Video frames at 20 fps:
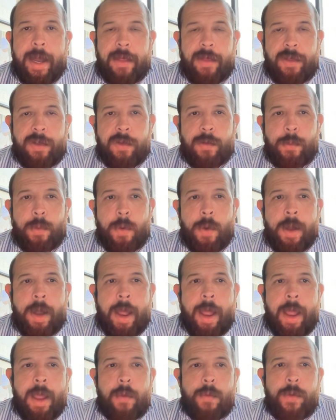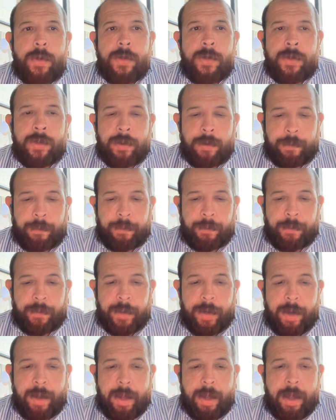at this point, I always
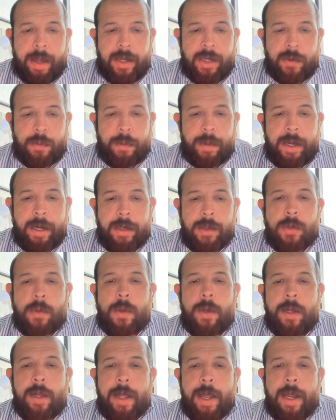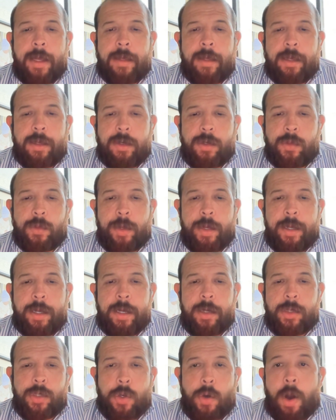explain to a client that there's
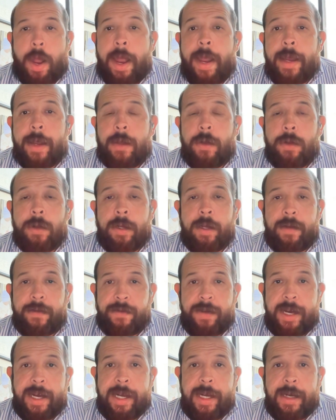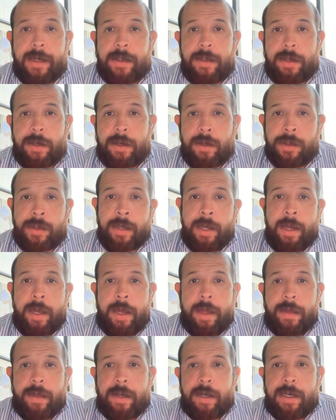really a triangle of needs. There's
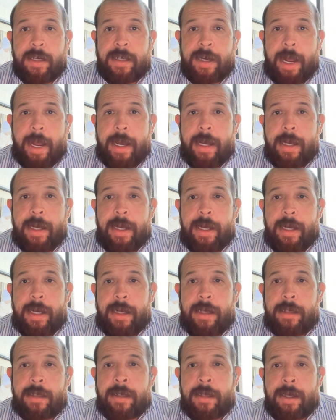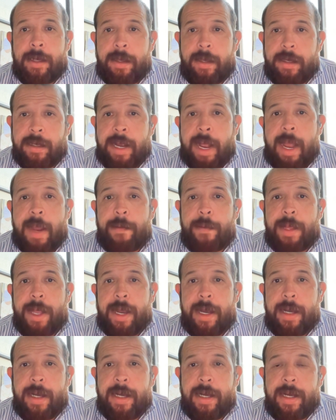the design needs, the
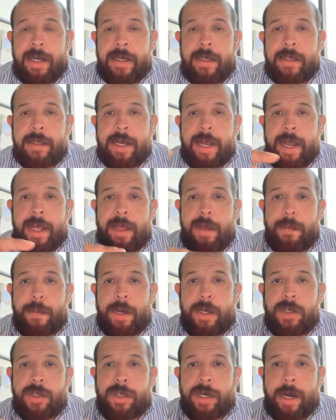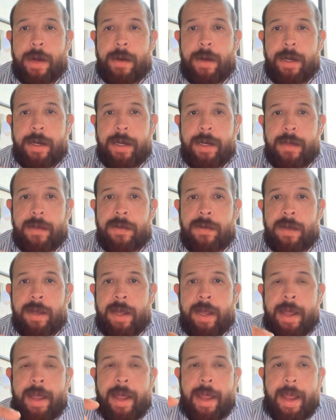timeline needs, and the budgetary needs.
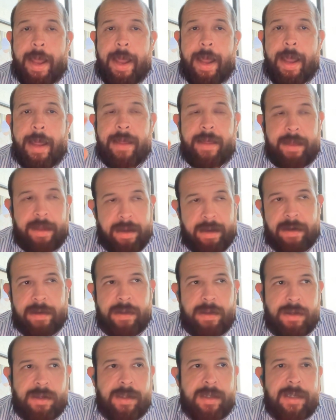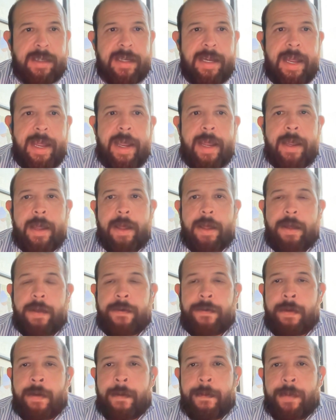And there's the saying
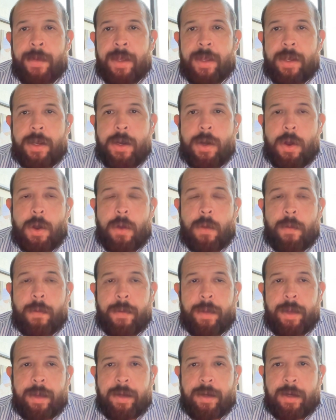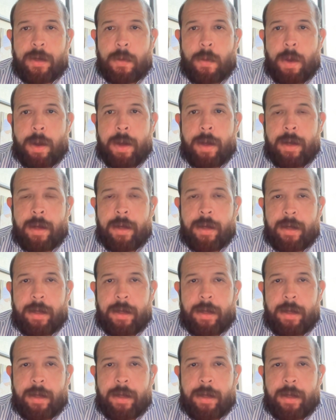of, do you want,